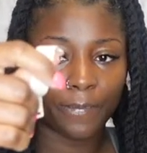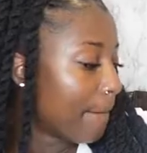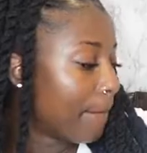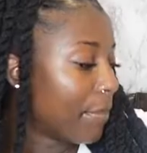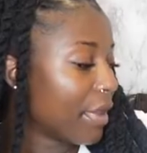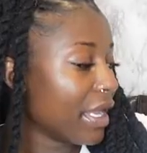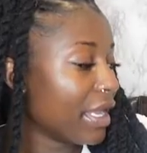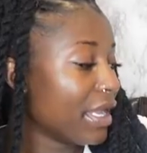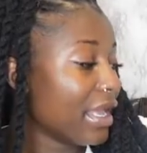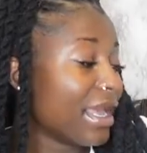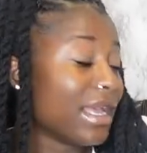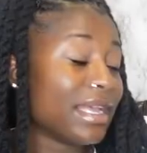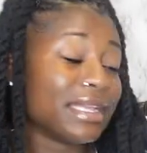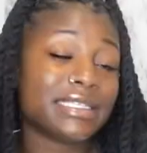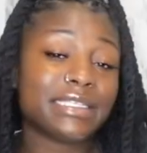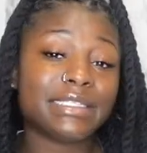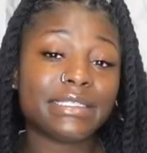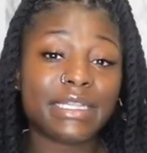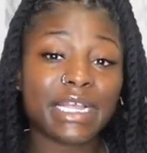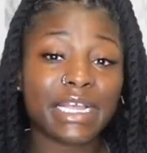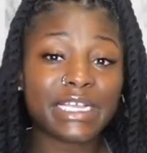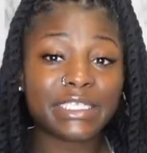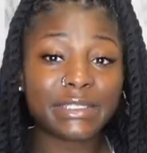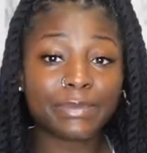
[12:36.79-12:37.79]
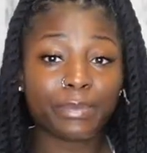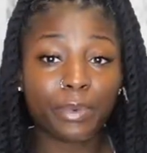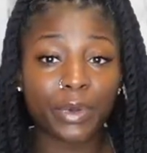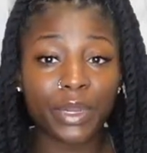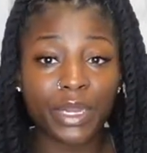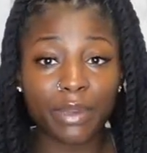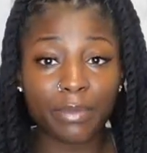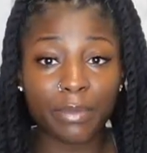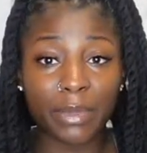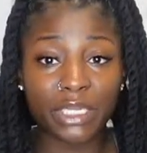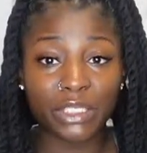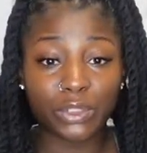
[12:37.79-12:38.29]
But yes, that's
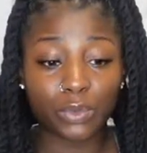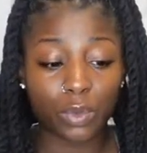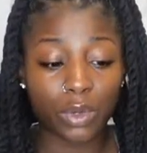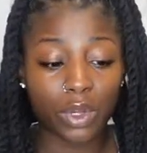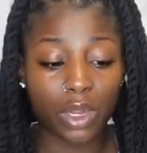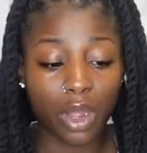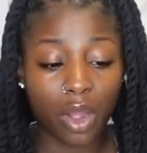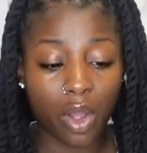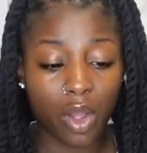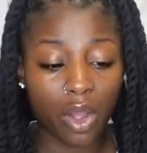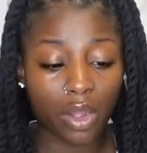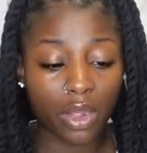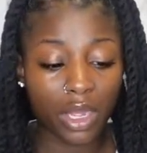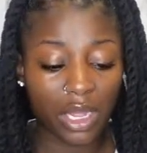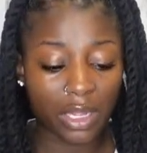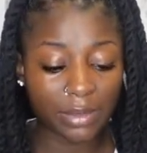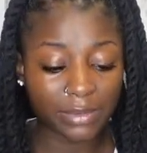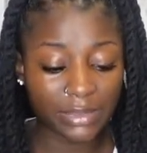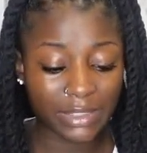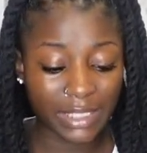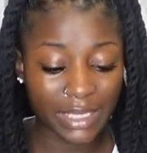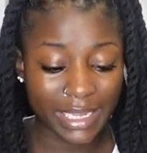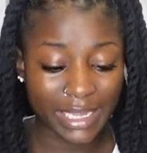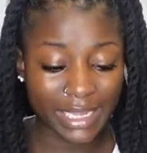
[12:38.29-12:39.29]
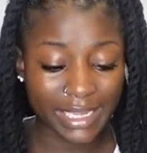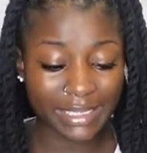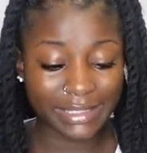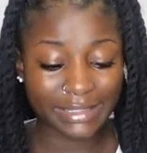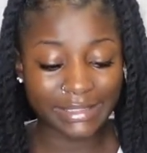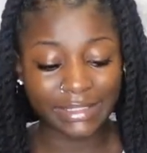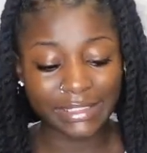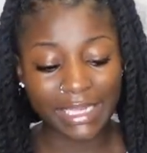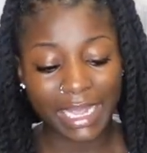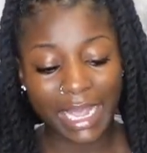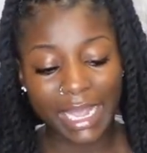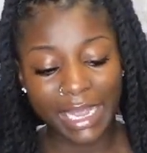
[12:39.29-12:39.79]
pretty much what all comes
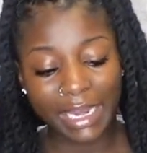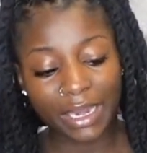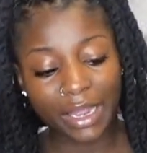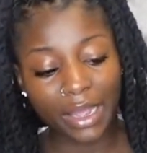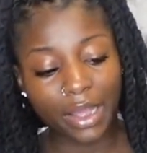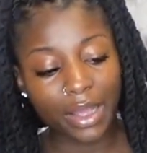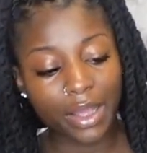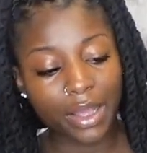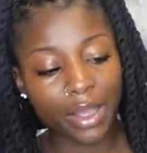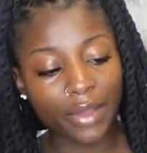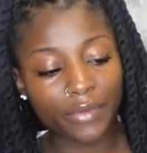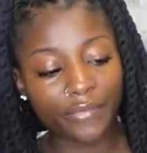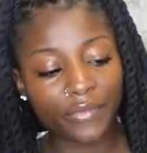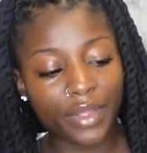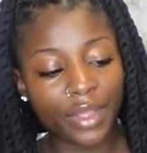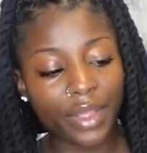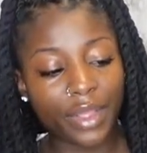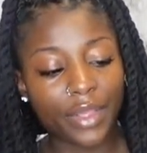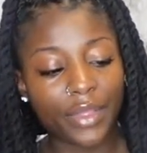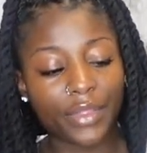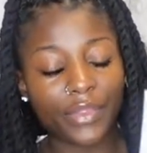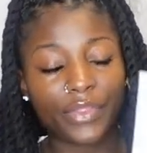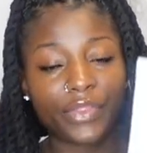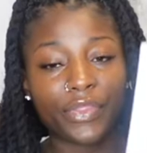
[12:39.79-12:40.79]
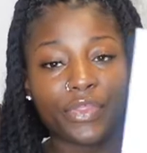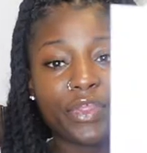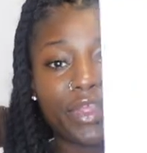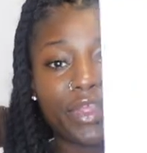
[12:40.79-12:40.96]
inside of